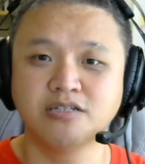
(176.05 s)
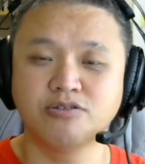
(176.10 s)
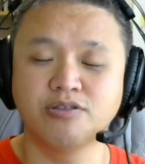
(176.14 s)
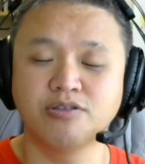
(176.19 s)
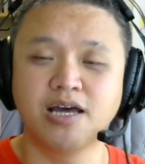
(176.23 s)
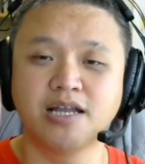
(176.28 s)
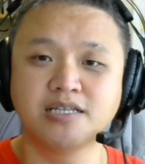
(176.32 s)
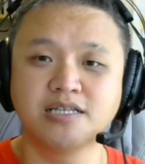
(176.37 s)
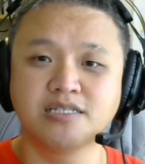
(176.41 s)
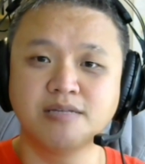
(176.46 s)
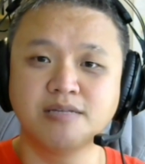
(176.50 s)
So
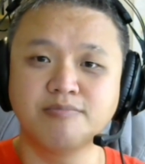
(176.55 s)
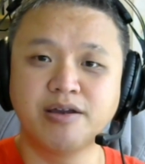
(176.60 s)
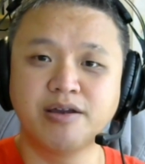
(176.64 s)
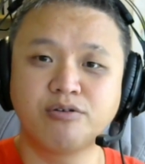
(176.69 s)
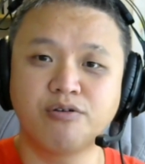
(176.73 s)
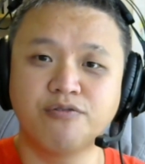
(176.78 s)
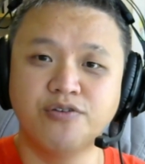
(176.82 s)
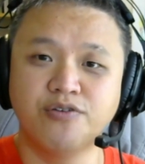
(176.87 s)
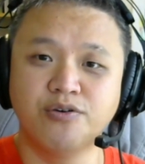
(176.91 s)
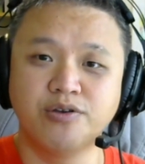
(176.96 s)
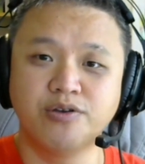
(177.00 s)
that is the
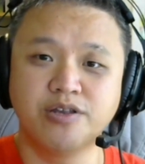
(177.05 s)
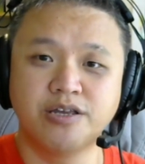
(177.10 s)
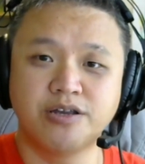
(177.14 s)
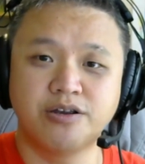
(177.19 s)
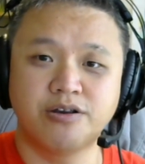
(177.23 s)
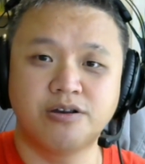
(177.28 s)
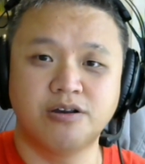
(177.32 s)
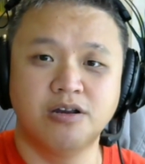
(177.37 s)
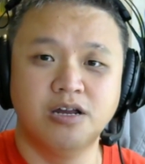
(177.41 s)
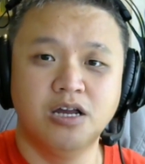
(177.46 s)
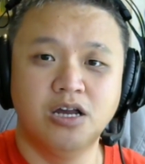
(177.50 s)
microphone
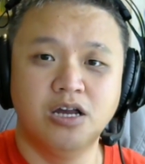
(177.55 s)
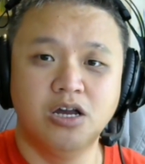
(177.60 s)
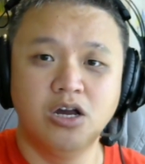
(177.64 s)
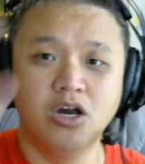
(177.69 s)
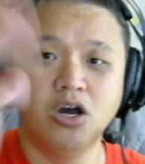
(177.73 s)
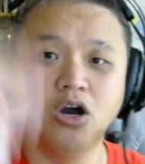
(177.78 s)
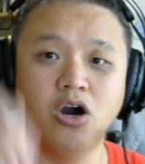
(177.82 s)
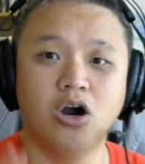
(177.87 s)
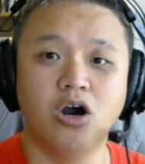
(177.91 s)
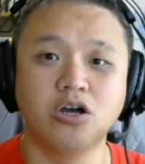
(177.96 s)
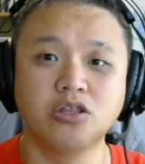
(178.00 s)
here
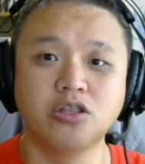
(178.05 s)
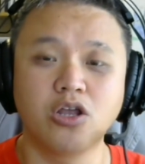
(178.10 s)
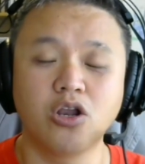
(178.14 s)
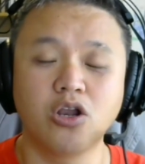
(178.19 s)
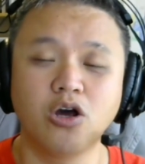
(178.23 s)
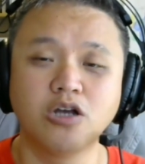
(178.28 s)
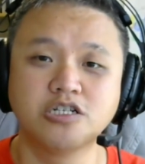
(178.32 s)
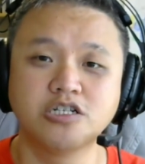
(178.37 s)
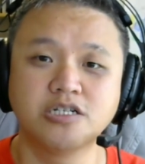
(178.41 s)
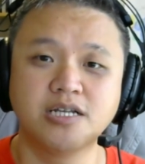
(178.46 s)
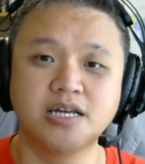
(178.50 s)
on the
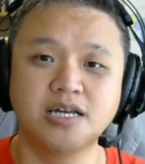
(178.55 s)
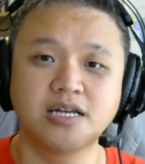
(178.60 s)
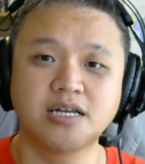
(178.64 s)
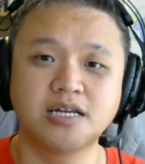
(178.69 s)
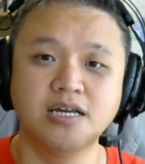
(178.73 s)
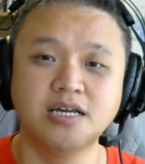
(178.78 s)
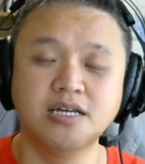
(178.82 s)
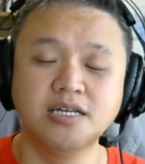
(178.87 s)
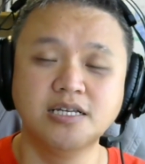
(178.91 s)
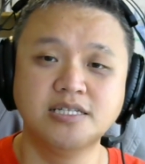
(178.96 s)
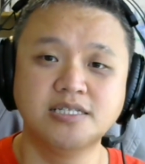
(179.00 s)
Logitech
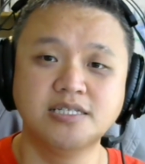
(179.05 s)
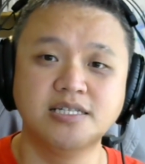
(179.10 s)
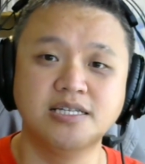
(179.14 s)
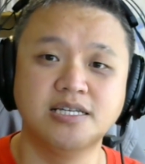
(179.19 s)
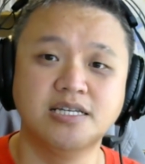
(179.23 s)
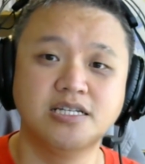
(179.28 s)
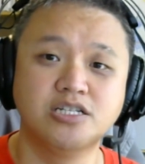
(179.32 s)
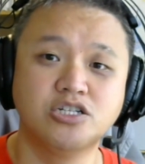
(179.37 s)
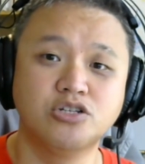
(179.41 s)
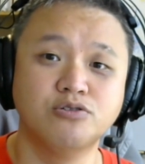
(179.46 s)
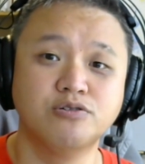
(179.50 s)

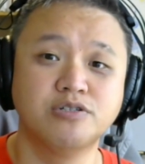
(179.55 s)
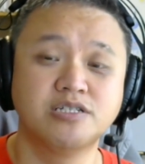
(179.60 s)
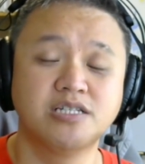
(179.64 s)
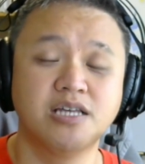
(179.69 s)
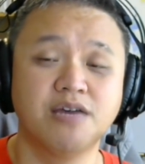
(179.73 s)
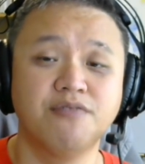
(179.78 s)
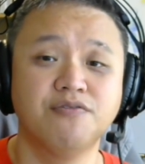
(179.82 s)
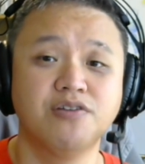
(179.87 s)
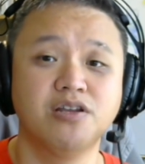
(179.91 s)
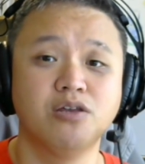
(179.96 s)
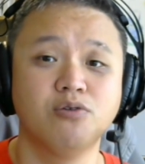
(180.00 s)

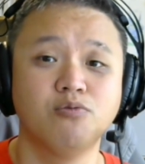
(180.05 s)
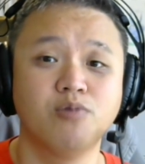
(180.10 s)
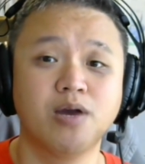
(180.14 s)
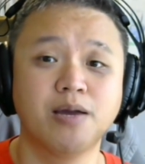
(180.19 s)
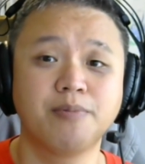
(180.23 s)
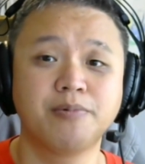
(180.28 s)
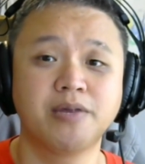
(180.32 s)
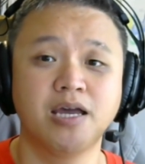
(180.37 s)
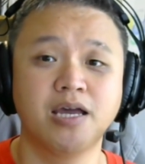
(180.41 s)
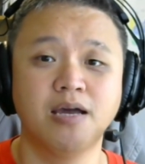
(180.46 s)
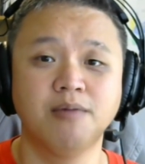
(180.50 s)
C270
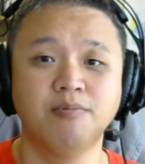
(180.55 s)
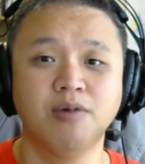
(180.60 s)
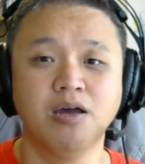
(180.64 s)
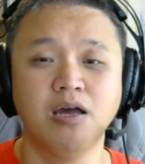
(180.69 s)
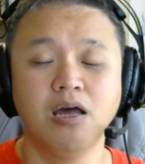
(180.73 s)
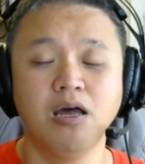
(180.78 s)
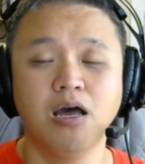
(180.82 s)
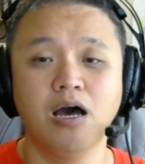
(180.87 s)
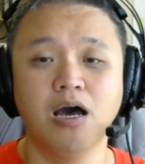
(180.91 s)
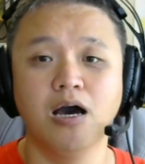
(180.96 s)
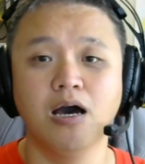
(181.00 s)
webcam.
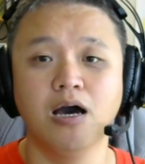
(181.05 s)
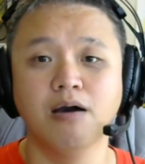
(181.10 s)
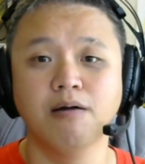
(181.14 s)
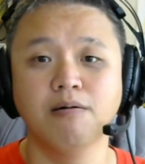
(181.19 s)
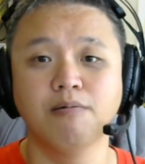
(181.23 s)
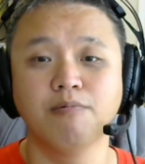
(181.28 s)
Uh,